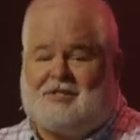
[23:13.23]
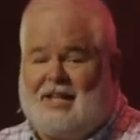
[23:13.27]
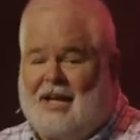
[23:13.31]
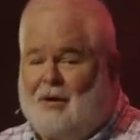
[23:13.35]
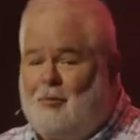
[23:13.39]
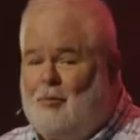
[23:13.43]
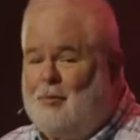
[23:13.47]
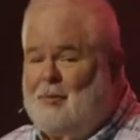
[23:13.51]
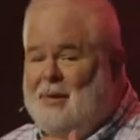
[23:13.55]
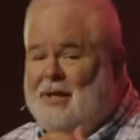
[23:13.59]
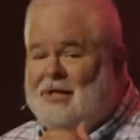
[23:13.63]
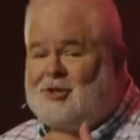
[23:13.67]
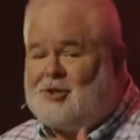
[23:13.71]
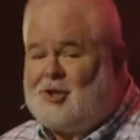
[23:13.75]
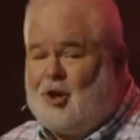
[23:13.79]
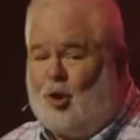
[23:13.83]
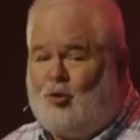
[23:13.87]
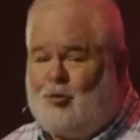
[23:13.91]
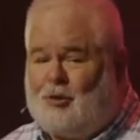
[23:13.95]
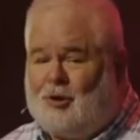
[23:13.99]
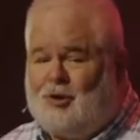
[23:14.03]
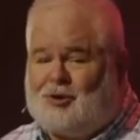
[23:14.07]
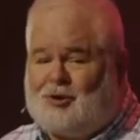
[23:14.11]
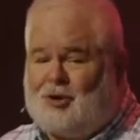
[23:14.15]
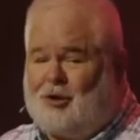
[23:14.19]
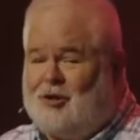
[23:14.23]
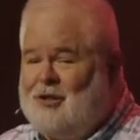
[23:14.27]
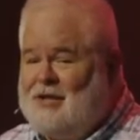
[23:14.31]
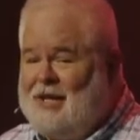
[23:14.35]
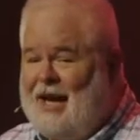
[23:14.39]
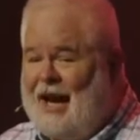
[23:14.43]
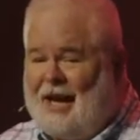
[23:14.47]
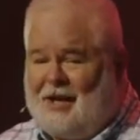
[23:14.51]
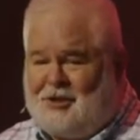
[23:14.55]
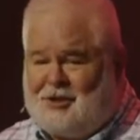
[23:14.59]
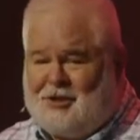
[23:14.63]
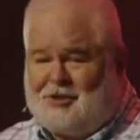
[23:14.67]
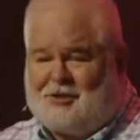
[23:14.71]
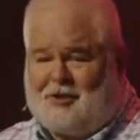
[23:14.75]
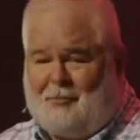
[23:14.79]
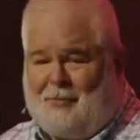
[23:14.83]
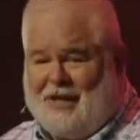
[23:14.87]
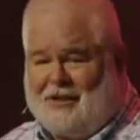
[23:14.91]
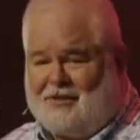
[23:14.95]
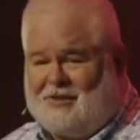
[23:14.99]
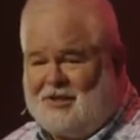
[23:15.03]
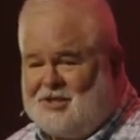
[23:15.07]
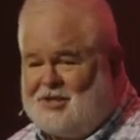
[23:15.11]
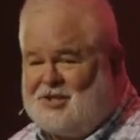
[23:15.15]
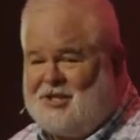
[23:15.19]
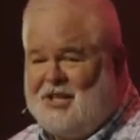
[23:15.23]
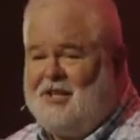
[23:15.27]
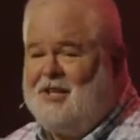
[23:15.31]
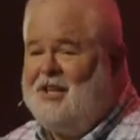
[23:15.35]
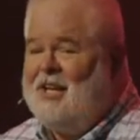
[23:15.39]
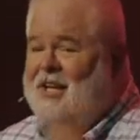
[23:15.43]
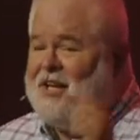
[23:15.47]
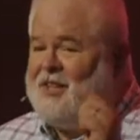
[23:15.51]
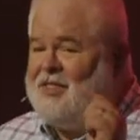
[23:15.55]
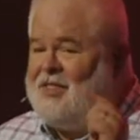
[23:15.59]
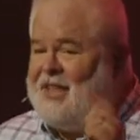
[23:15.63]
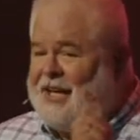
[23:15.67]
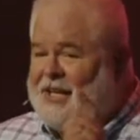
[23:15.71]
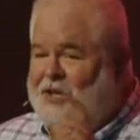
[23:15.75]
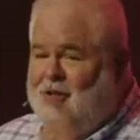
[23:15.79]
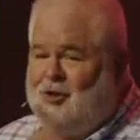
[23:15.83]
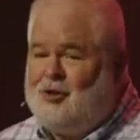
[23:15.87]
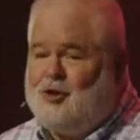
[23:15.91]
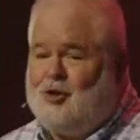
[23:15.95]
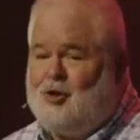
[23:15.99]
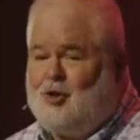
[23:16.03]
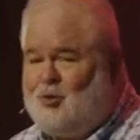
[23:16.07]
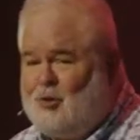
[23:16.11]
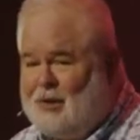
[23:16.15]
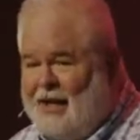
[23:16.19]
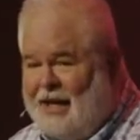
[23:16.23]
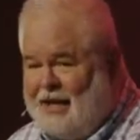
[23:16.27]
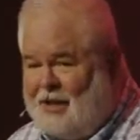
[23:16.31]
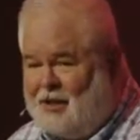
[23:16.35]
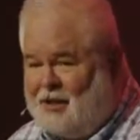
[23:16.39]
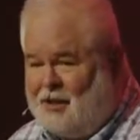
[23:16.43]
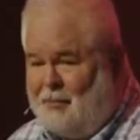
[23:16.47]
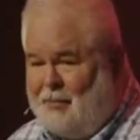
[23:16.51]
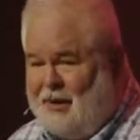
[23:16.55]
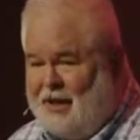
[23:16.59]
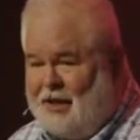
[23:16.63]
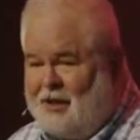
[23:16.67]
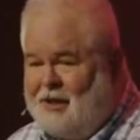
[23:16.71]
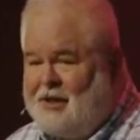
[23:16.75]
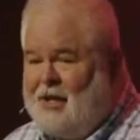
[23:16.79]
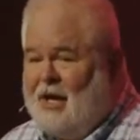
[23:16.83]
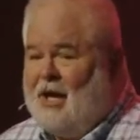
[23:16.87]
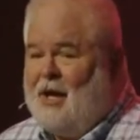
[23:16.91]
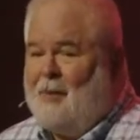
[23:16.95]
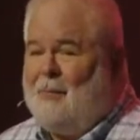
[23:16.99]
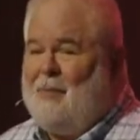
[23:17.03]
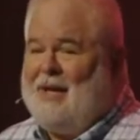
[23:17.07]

they would be so concerned not just about the sin they knew they committed,